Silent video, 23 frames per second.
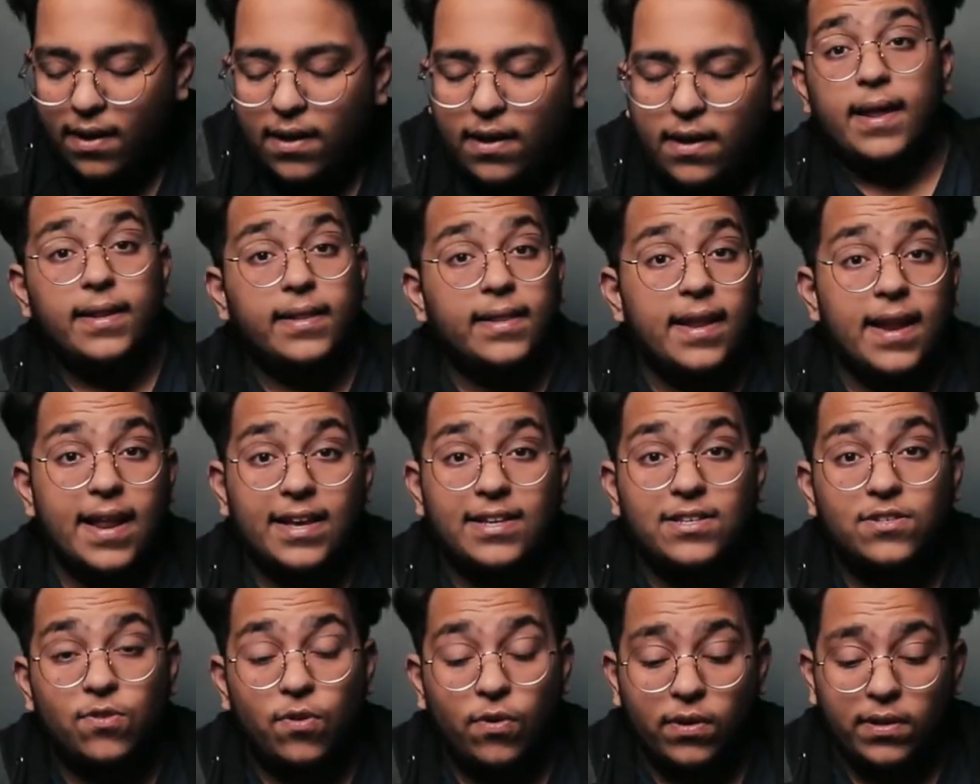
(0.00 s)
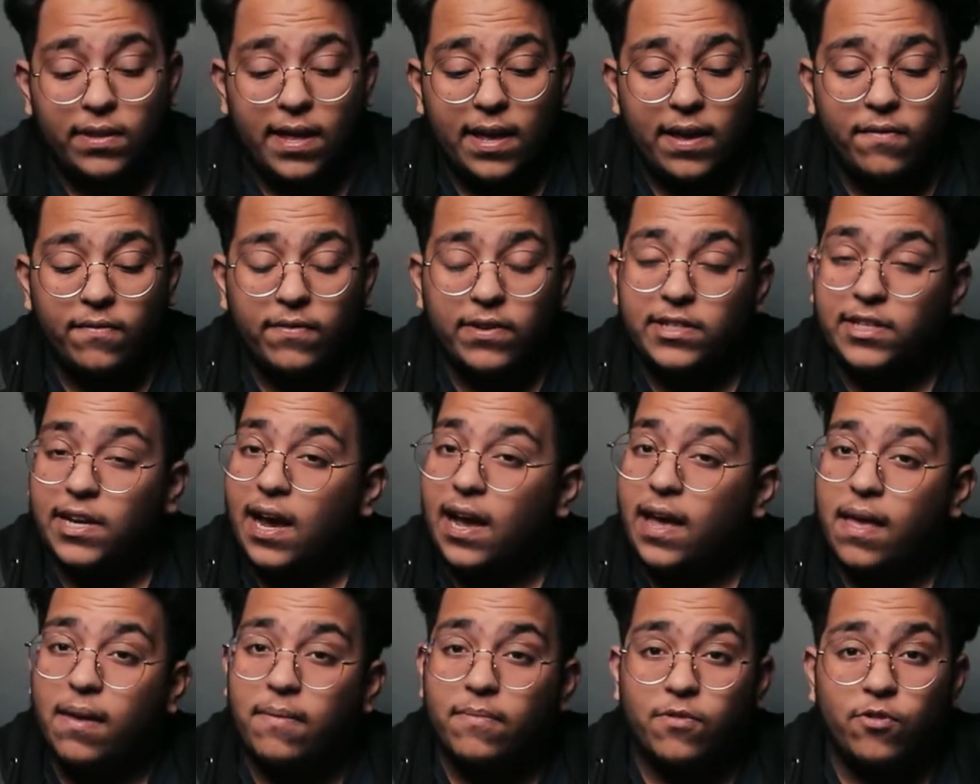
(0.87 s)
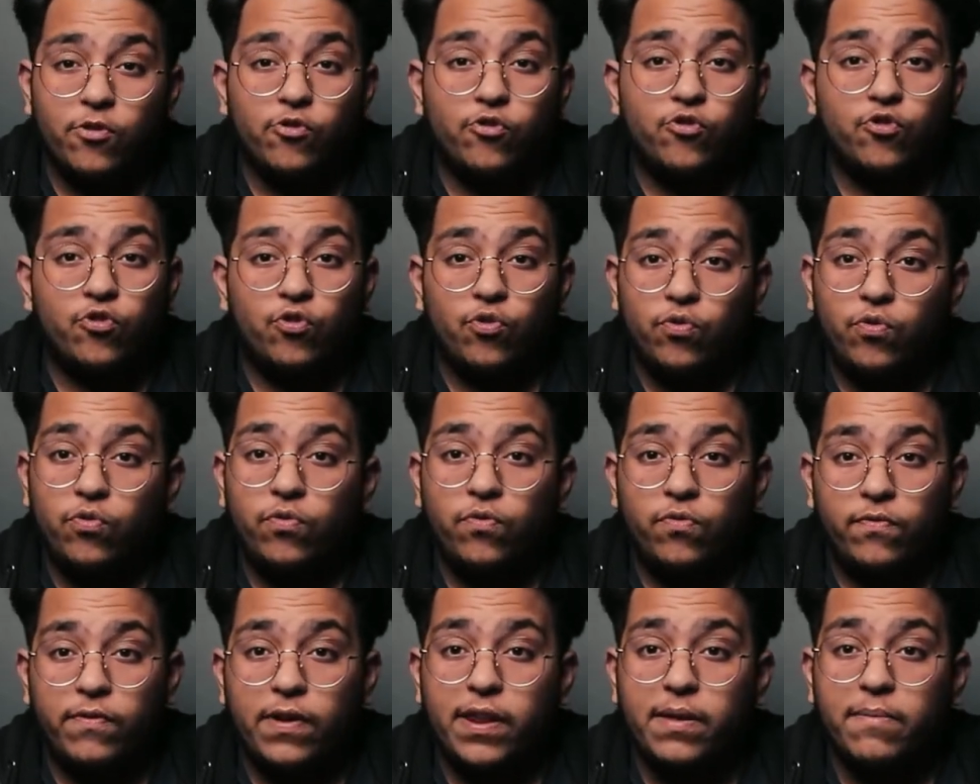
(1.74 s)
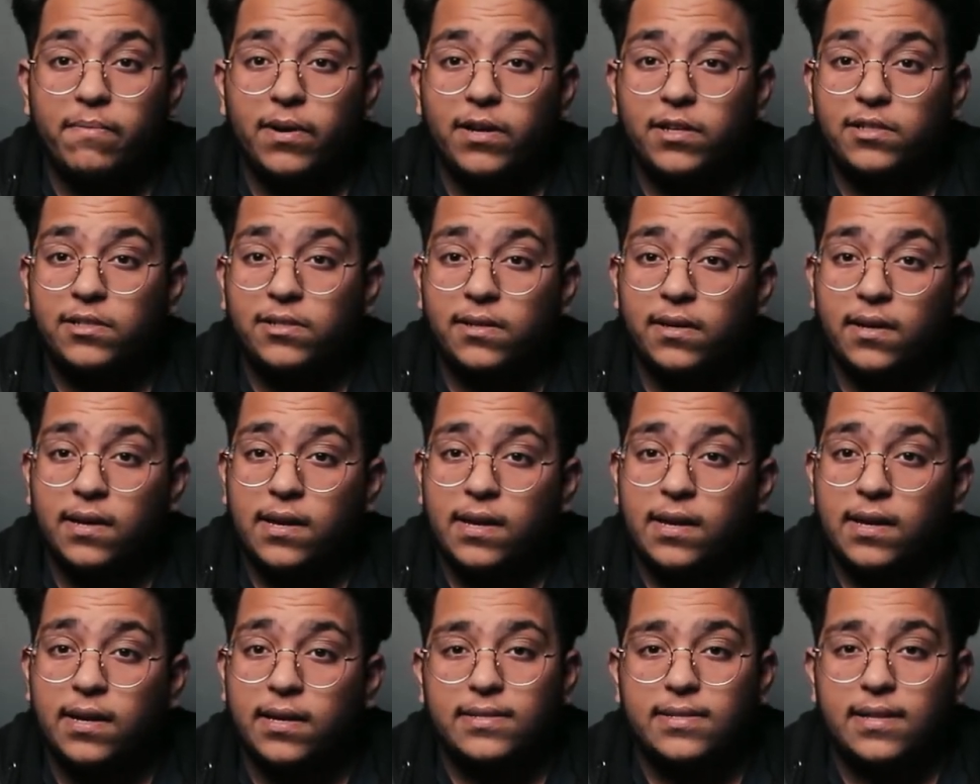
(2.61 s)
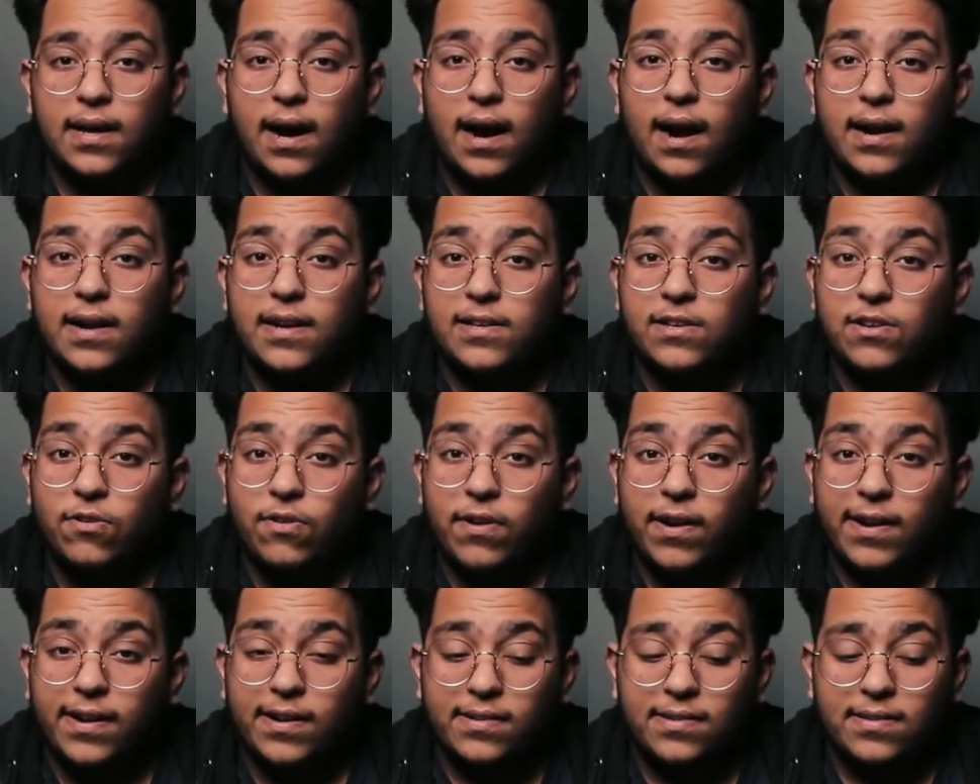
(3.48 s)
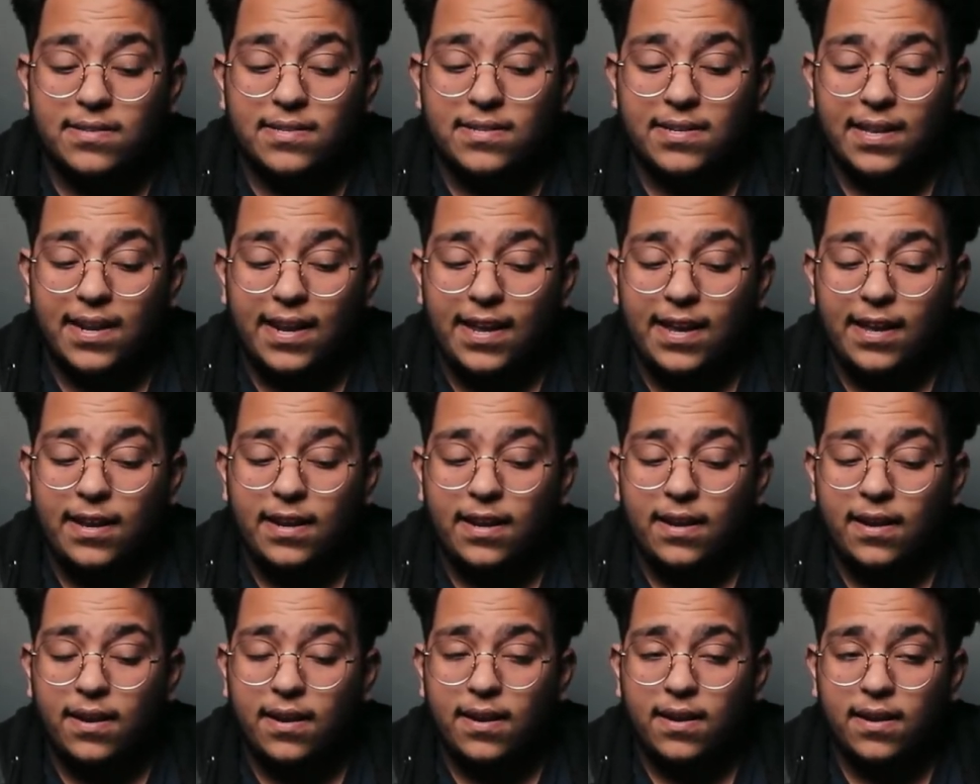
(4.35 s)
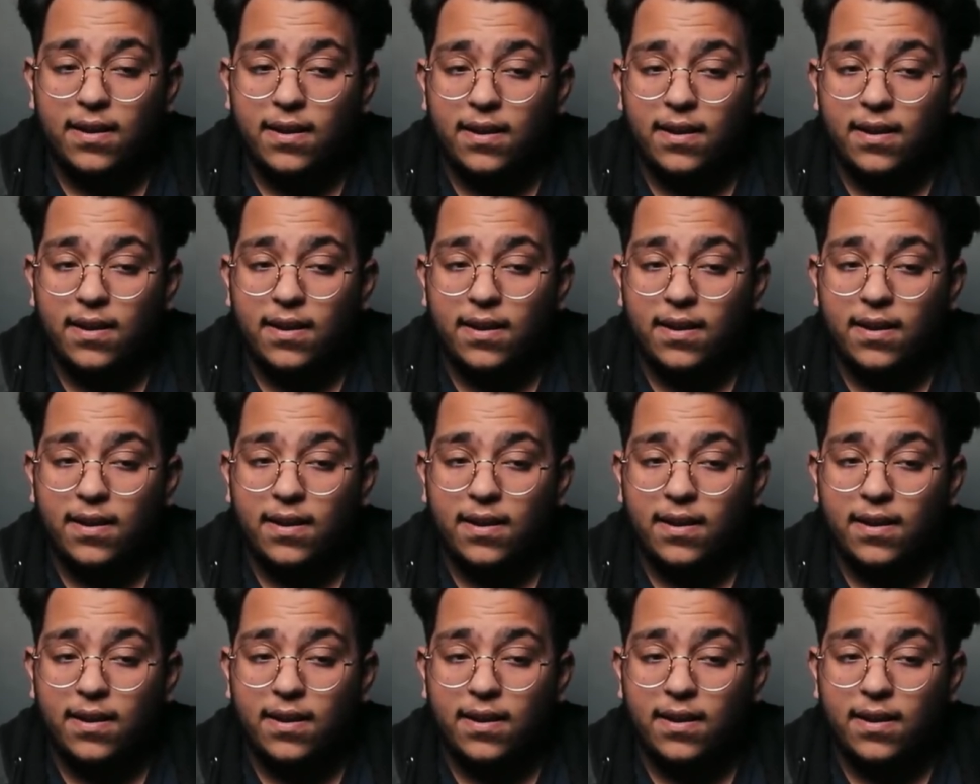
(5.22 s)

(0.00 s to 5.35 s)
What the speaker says: And the next good thing, which I am used to very much, is the articulated screen.